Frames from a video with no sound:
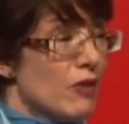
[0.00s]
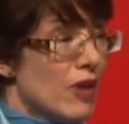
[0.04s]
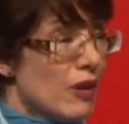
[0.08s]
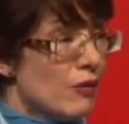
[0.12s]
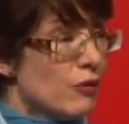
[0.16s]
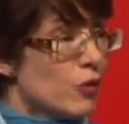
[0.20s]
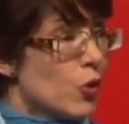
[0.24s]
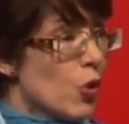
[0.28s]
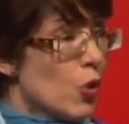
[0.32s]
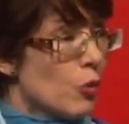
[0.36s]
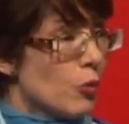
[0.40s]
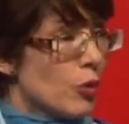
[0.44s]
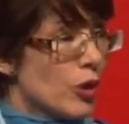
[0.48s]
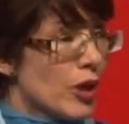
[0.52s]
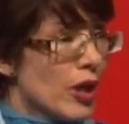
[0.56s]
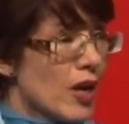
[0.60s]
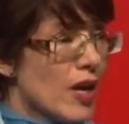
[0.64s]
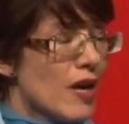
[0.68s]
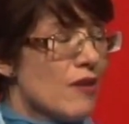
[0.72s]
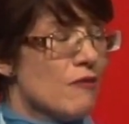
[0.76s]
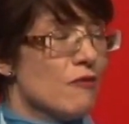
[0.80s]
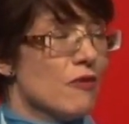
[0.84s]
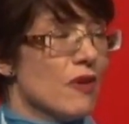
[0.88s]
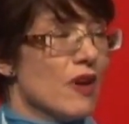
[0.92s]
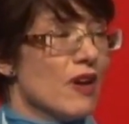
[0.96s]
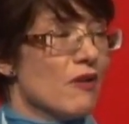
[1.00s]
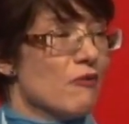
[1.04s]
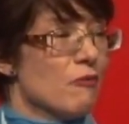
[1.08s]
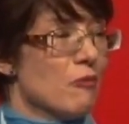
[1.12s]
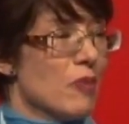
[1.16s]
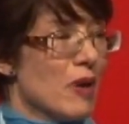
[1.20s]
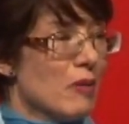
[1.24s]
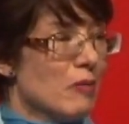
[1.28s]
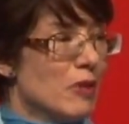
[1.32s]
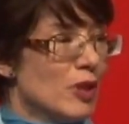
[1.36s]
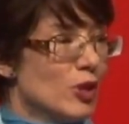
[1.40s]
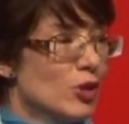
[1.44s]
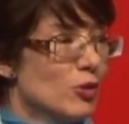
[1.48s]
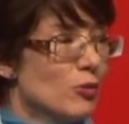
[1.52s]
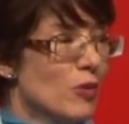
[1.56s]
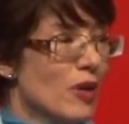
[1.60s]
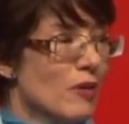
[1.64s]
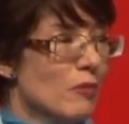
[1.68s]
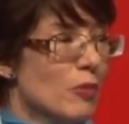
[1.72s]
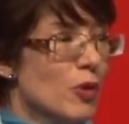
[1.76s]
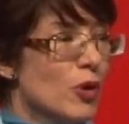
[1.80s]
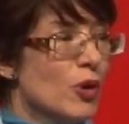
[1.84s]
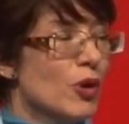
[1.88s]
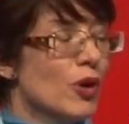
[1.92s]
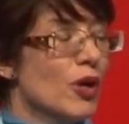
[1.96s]
left corporate life, I've published my
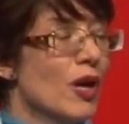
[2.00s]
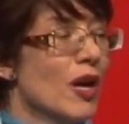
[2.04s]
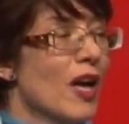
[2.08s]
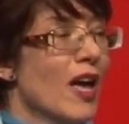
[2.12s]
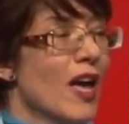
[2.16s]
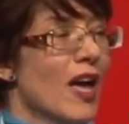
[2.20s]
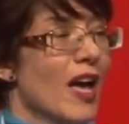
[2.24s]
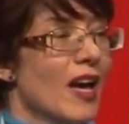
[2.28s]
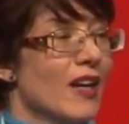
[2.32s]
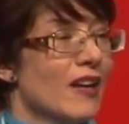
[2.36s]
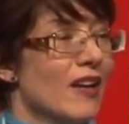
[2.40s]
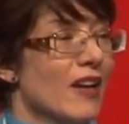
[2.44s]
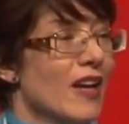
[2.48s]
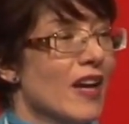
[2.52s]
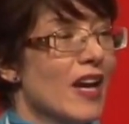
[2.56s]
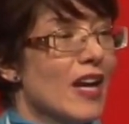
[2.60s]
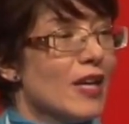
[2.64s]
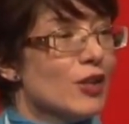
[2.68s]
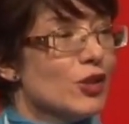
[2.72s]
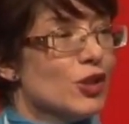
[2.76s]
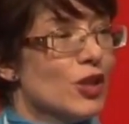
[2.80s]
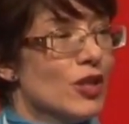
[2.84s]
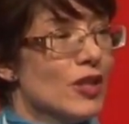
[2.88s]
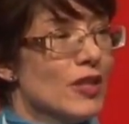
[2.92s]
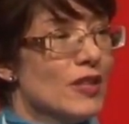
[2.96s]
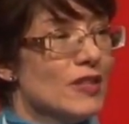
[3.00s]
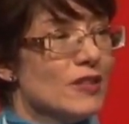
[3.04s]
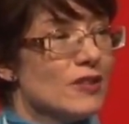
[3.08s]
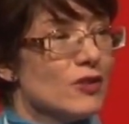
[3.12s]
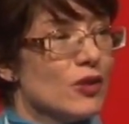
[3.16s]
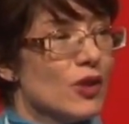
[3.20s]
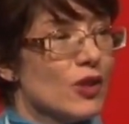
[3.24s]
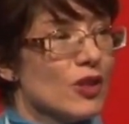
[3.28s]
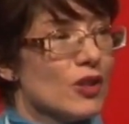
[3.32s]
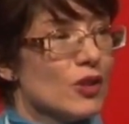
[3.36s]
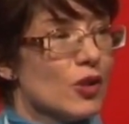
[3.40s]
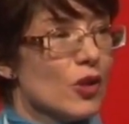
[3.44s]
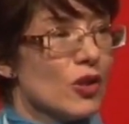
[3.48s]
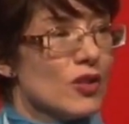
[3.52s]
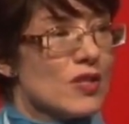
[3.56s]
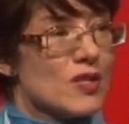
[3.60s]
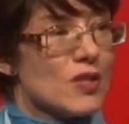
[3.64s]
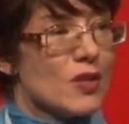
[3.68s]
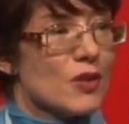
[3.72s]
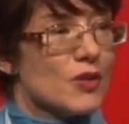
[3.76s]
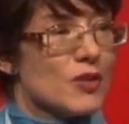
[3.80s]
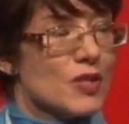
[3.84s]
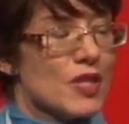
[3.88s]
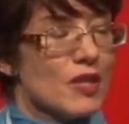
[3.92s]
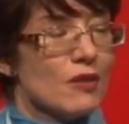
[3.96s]
book, and I actually started
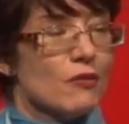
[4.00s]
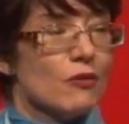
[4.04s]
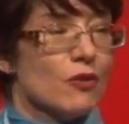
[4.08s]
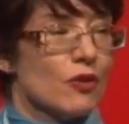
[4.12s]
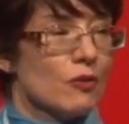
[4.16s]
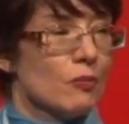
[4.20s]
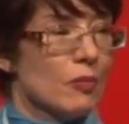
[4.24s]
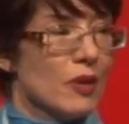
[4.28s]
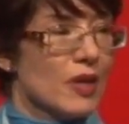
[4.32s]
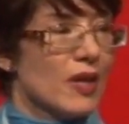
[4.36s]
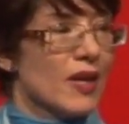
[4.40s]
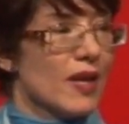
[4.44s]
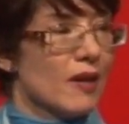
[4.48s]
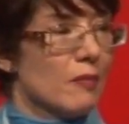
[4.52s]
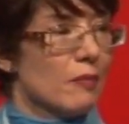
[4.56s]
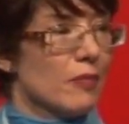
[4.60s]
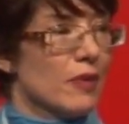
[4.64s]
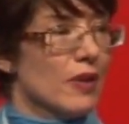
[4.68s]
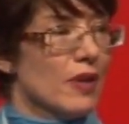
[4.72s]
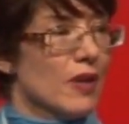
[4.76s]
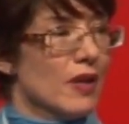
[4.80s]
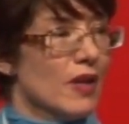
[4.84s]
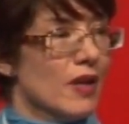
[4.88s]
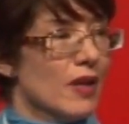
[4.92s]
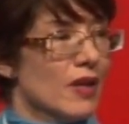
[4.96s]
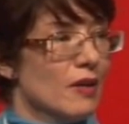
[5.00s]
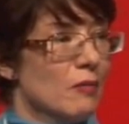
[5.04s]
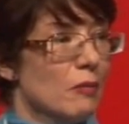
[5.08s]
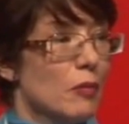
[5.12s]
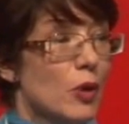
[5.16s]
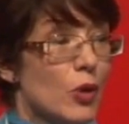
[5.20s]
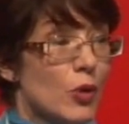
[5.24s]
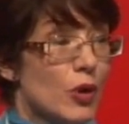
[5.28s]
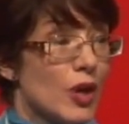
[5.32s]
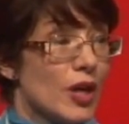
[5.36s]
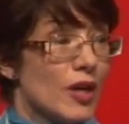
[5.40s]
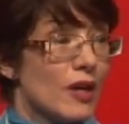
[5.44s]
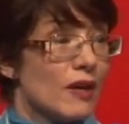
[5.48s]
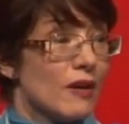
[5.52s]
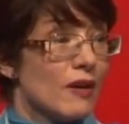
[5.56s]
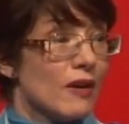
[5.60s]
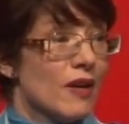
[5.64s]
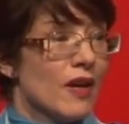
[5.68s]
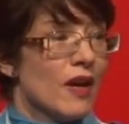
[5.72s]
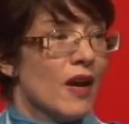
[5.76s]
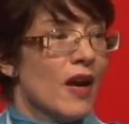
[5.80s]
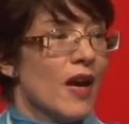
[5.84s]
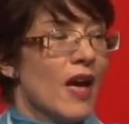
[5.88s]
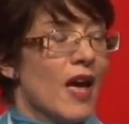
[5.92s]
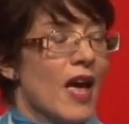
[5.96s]
consulting for a big company in Munich.
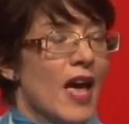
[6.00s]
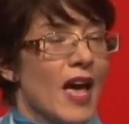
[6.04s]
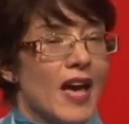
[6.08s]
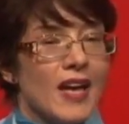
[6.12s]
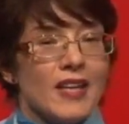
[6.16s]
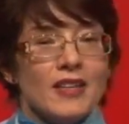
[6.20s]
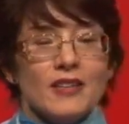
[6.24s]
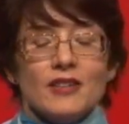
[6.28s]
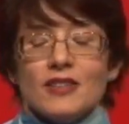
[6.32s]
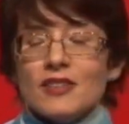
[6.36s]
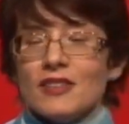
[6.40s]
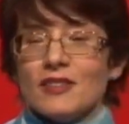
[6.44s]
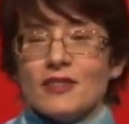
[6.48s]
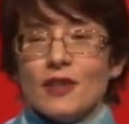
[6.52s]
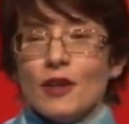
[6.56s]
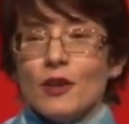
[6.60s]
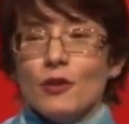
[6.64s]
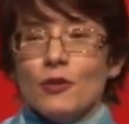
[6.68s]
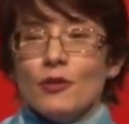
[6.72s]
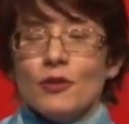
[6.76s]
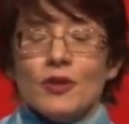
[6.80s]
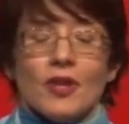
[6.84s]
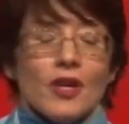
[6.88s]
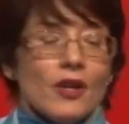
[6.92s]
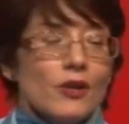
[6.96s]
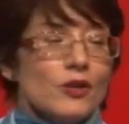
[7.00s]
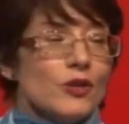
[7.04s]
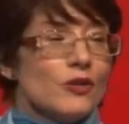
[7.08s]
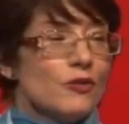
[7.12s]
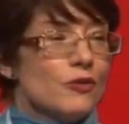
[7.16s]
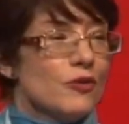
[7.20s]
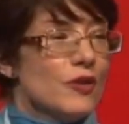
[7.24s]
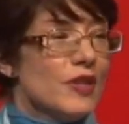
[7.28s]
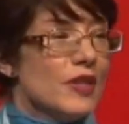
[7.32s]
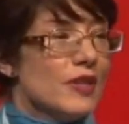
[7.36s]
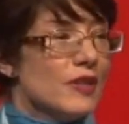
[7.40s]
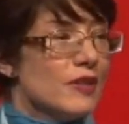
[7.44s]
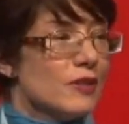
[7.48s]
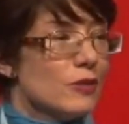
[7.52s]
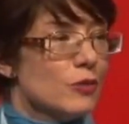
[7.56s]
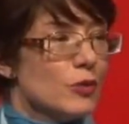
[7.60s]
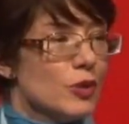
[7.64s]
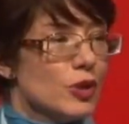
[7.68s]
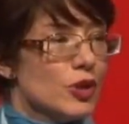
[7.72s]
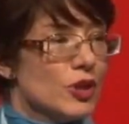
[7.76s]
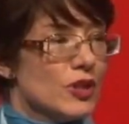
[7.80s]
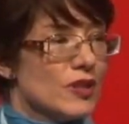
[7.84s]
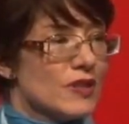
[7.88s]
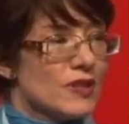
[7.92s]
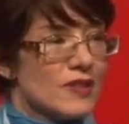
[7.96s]
And so those fears were
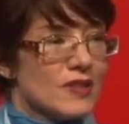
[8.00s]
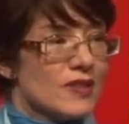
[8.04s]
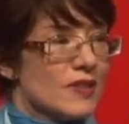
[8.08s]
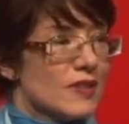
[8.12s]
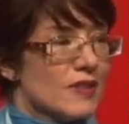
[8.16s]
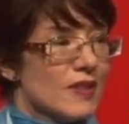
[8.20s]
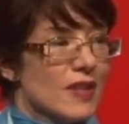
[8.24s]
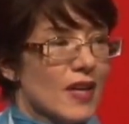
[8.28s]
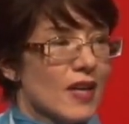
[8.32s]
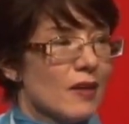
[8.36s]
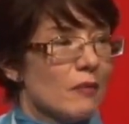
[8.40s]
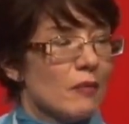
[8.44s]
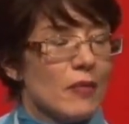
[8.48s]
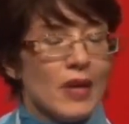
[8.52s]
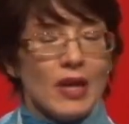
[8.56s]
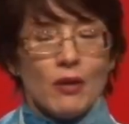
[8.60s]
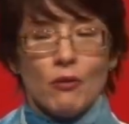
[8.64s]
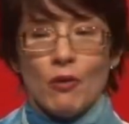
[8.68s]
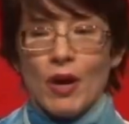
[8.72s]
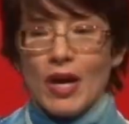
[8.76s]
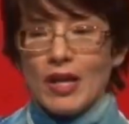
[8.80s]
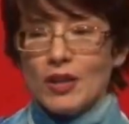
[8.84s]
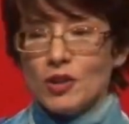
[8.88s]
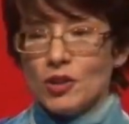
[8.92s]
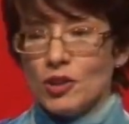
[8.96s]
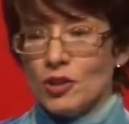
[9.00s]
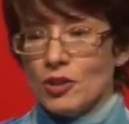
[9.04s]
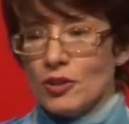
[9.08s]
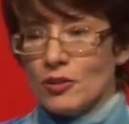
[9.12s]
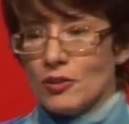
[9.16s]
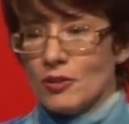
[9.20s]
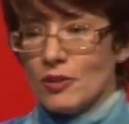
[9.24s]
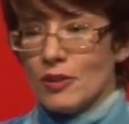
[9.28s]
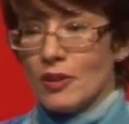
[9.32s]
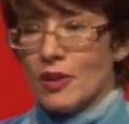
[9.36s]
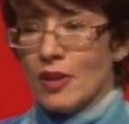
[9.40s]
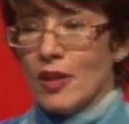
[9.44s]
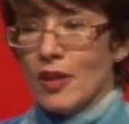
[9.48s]
just irrational.